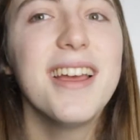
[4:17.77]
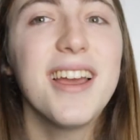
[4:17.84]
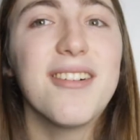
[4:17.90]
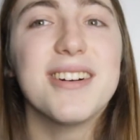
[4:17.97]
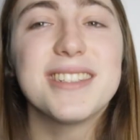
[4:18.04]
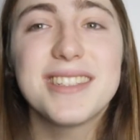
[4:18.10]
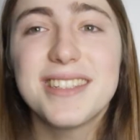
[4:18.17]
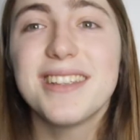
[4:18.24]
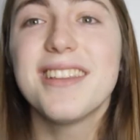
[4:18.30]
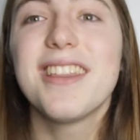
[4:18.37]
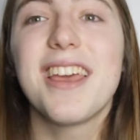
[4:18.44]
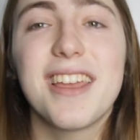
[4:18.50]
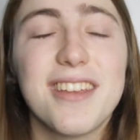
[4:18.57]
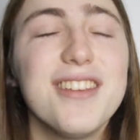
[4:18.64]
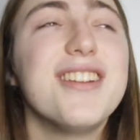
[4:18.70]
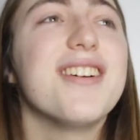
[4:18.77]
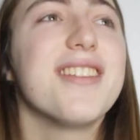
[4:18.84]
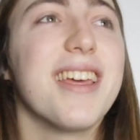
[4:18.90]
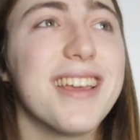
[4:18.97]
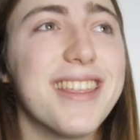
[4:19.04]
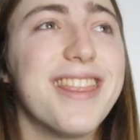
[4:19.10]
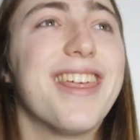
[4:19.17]
It was like, you know,
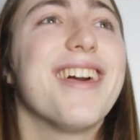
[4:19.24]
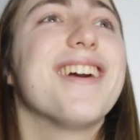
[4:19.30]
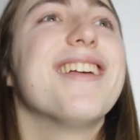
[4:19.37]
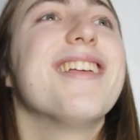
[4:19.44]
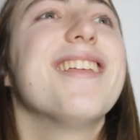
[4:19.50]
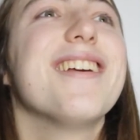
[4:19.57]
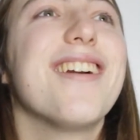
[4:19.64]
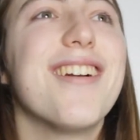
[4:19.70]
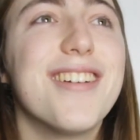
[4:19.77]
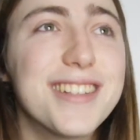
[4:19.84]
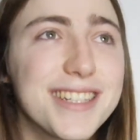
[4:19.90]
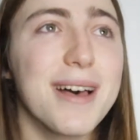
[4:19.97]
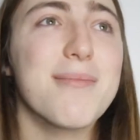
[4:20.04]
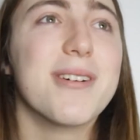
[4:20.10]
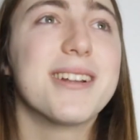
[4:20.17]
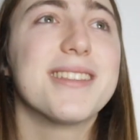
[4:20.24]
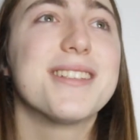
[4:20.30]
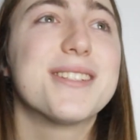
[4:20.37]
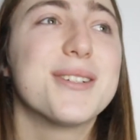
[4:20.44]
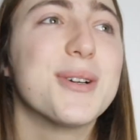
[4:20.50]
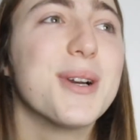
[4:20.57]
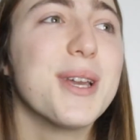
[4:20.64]
like the summary to the
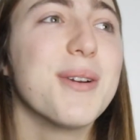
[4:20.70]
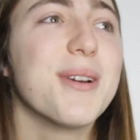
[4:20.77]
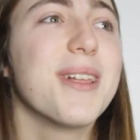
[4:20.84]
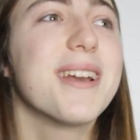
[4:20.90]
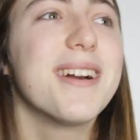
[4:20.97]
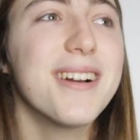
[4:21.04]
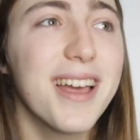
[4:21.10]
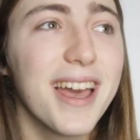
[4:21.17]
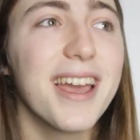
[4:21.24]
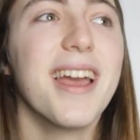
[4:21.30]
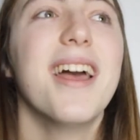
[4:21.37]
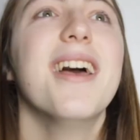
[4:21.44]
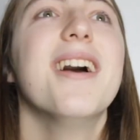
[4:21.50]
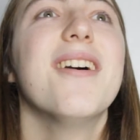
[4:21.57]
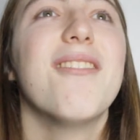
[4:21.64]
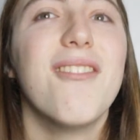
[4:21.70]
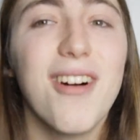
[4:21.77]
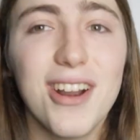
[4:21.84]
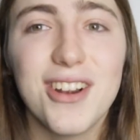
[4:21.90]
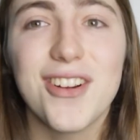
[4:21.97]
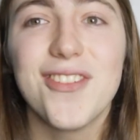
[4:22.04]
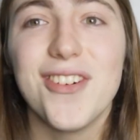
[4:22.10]
story. We were like, okay,
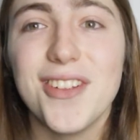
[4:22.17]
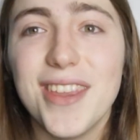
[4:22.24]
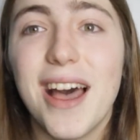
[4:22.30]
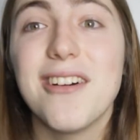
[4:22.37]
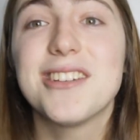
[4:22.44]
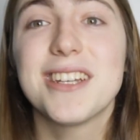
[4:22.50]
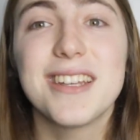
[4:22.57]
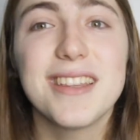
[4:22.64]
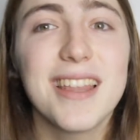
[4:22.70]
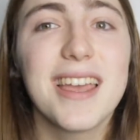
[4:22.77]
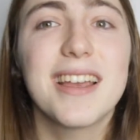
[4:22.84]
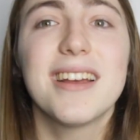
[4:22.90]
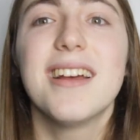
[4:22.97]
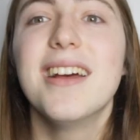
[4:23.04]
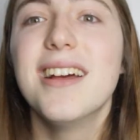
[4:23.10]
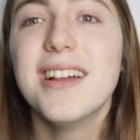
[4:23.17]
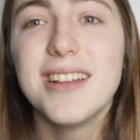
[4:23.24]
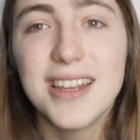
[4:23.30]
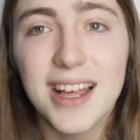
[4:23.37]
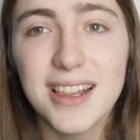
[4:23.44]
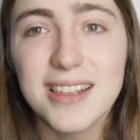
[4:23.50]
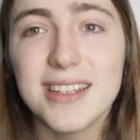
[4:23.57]
wonderful, now she can like
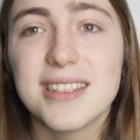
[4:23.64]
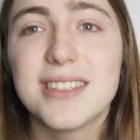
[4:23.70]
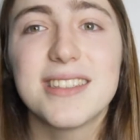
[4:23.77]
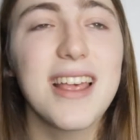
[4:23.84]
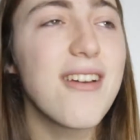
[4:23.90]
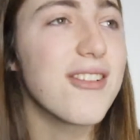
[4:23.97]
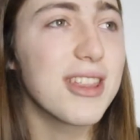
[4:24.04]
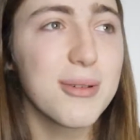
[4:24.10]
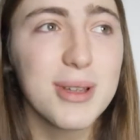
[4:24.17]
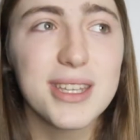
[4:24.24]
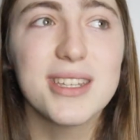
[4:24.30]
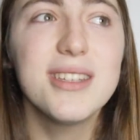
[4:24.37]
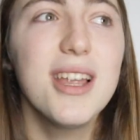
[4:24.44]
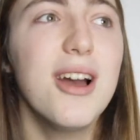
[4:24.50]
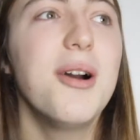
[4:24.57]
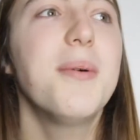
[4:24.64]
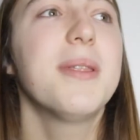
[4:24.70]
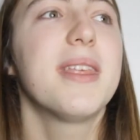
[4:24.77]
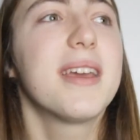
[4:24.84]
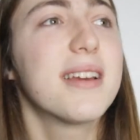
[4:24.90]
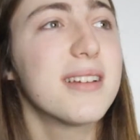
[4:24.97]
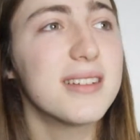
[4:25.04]
tell us everything we need to know, and
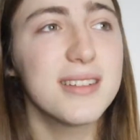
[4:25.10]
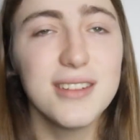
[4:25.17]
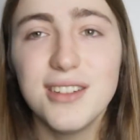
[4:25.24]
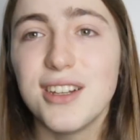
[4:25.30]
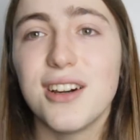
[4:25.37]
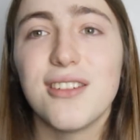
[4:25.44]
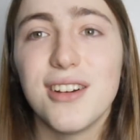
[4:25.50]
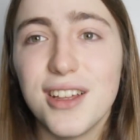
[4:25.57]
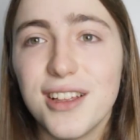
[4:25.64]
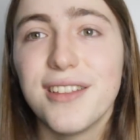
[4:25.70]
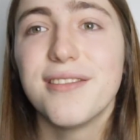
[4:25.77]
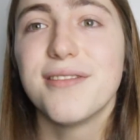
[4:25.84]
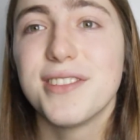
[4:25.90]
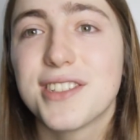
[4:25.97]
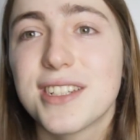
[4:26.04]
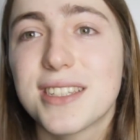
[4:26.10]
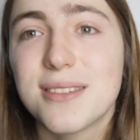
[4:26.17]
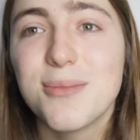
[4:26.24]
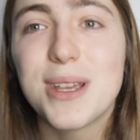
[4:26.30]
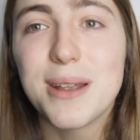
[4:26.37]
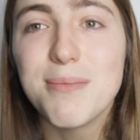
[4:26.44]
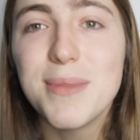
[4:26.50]
like, you know, just
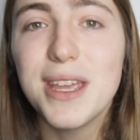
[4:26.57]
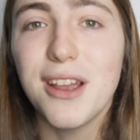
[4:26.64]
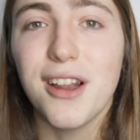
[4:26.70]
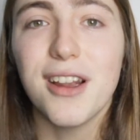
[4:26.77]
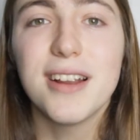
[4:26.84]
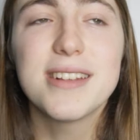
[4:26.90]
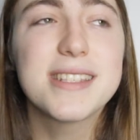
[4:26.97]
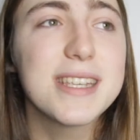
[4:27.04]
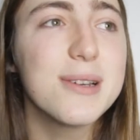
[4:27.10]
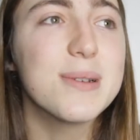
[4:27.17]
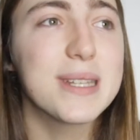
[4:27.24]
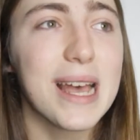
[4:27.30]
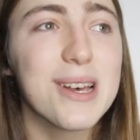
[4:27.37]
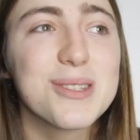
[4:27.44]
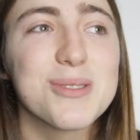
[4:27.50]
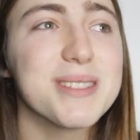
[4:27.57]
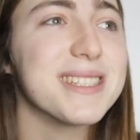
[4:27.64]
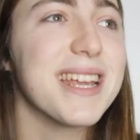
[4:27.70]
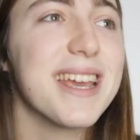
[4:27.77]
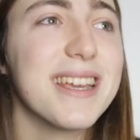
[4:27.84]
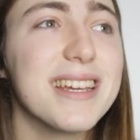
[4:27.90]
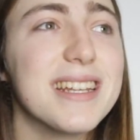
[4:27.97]
we can meet her and see whose house we're
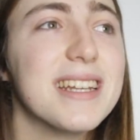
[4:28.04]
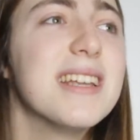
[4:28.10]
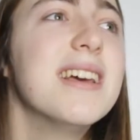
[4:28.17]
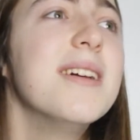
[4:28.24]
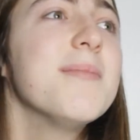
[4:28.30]
staying in.